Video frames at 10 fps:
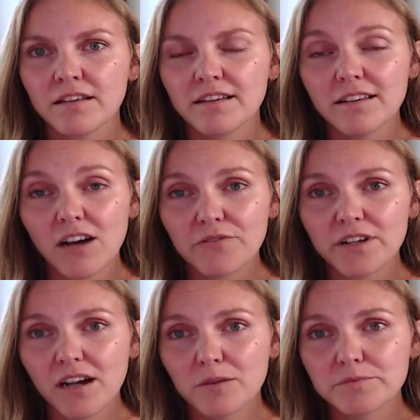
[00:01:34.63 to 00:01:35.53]
It often
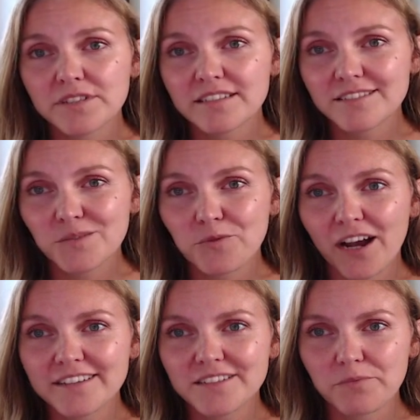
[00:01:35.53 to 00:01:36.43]
comes as a
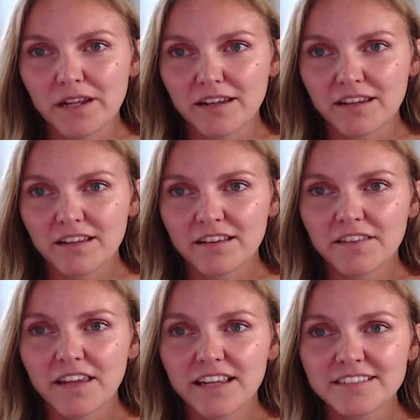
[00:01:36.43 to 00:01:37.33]
surprise to many that
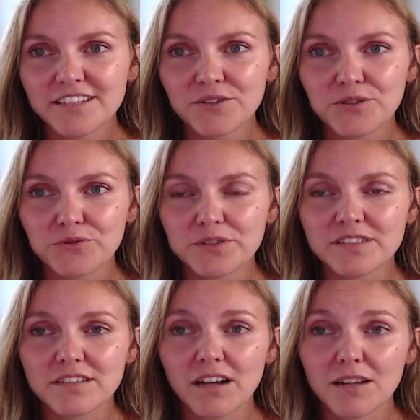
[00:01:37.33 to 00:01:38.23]
the ACLU is
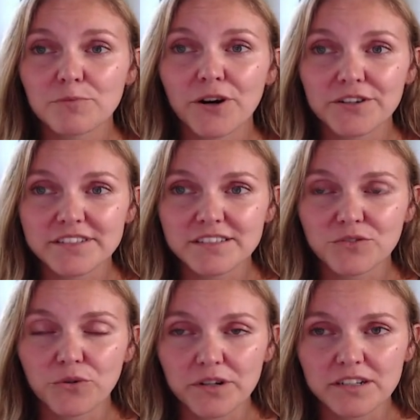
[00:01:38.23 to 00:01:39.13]
a nonpartisan
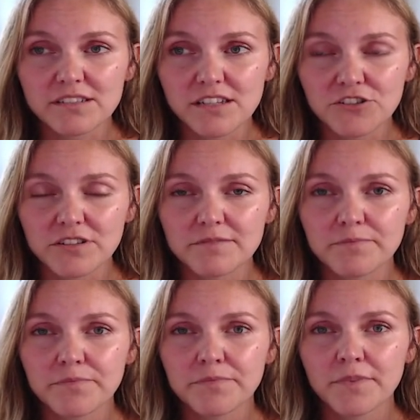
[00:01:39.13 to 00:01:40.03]
organization.
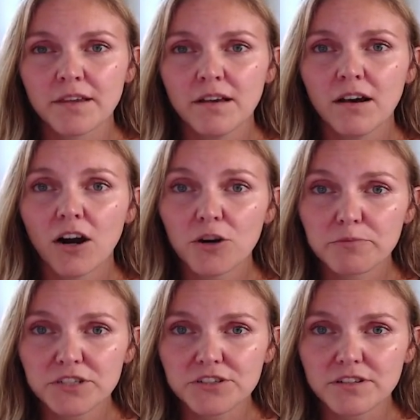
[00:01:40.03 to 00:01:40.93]
Our
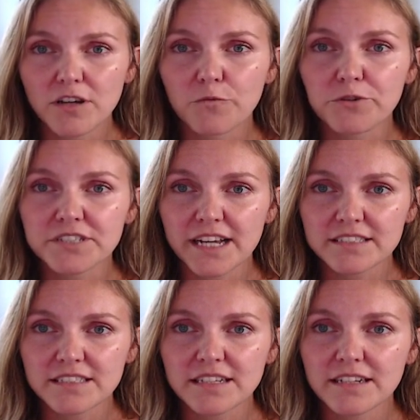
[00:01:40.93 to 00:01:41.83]
mission of
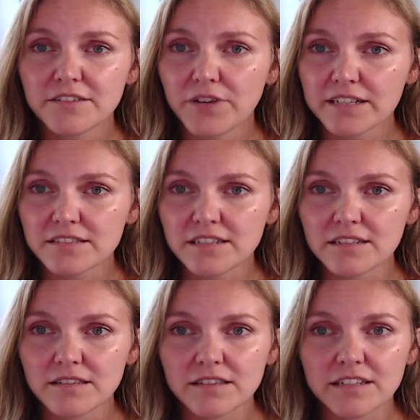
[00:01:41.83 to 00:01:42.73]
protecting and
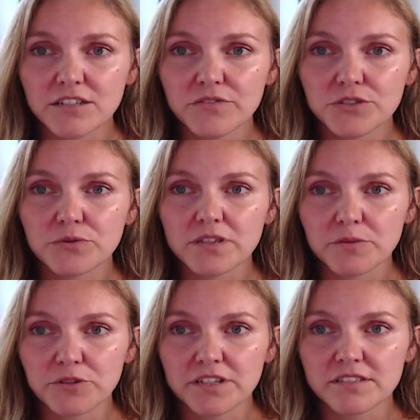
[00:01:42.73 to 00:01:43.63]
advancing individual
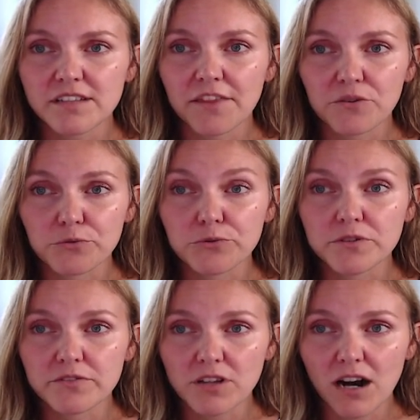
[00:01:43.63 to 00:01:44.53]
liberties and the rule
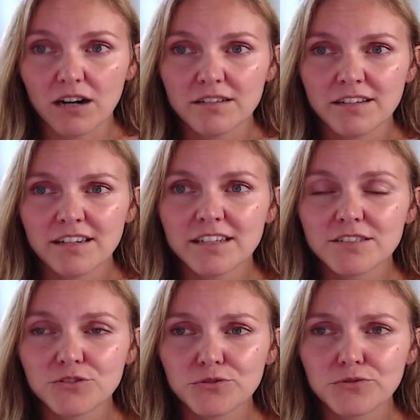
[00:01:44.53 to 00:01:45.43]
of law is
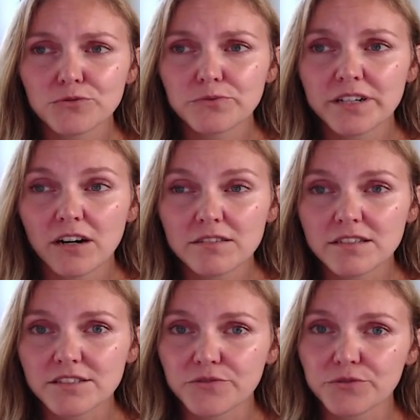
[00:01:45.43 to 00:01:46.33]
true
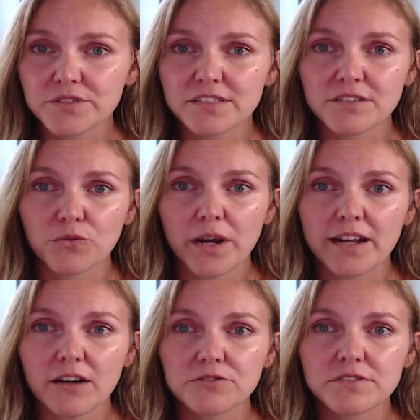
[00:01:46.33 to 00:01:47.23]
regardless of who sits in the White
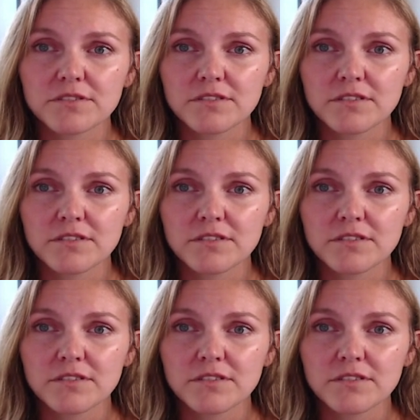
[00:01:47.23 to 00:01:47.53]
House.